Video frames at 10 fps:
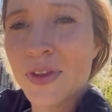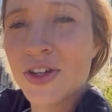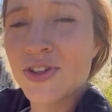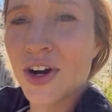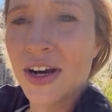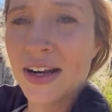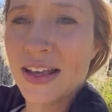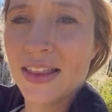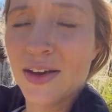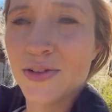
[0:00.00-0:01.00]
started
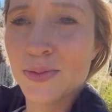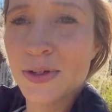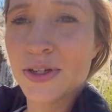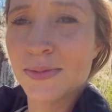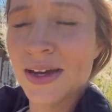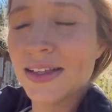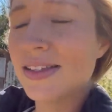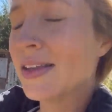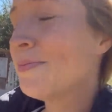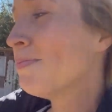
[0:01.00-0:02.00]
in those winter
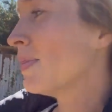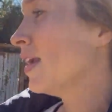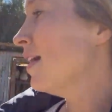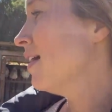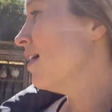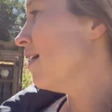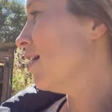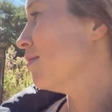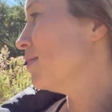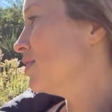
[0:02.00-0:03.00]
months.
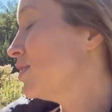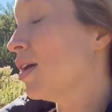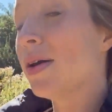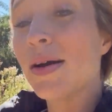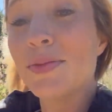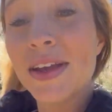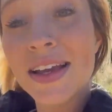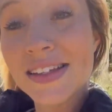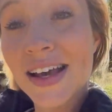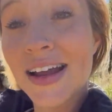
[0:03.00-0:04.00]
So I'm really
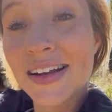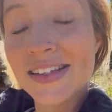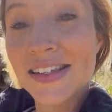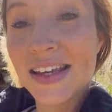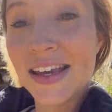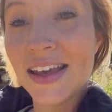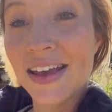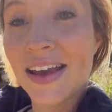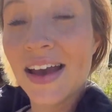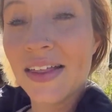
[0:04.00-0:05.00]
excited to see
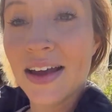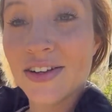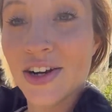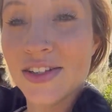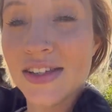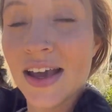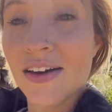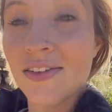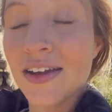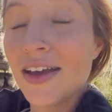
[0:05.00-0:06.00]
how that turns
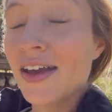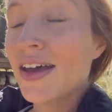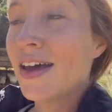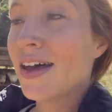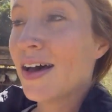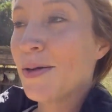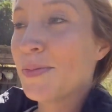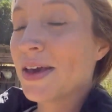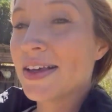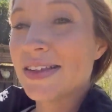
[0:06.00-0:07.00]
out,
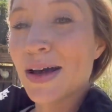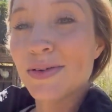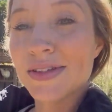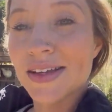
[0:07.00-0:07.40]
because that was